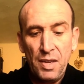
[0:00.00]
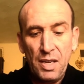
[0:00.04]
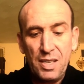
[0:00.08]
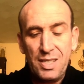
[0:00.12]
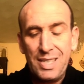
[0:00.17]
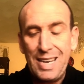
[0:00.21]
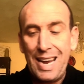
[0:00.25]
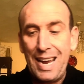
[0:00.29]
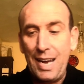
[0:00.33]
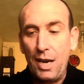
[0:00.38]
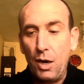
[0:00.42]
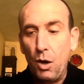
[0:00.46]

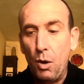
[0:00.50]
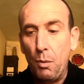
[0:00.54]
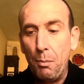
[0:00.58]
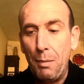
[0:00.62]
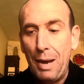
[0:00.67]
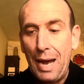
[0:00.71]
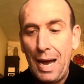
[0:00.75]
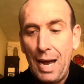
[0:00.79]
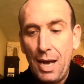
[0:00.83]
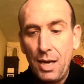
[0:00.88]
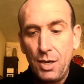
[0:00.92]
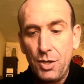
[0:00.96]
Tango
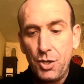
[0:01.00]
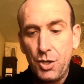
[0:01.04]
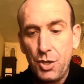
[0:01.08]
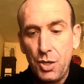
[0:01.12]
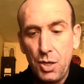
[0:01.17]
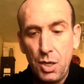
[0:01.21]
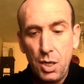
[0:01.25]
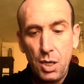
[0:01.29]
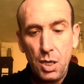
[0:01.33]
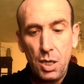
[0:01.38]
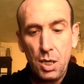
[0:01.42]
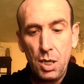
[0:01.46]

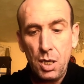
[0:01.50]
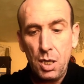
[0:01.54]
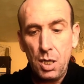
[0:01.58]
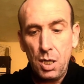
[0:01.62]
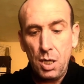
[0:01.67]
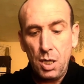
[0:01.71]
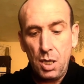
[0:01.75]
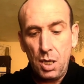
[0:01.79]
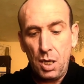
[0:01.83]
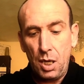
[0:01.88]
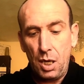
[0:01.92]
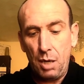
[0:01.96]
Match.
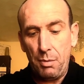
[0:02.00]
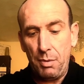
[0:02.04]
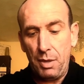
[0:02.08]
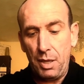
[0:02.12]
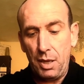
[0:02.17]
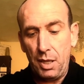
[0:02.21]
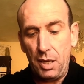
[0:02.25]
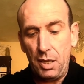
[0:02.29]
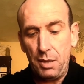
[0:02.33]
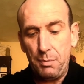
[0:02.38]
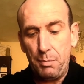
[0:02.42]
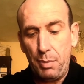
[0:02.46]
And I
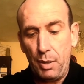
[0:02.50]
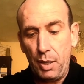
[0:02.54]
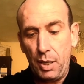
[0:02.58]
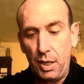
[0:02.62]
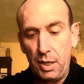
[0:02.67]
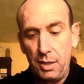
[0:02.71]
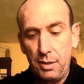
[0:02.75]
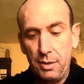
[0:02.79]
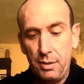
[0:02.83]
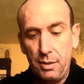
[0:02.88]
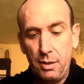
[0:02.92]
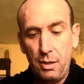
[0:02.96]
mean, these
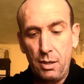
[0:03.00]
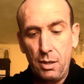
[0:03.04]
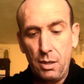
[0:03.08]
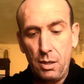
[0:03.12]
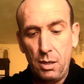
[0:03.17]
buddies,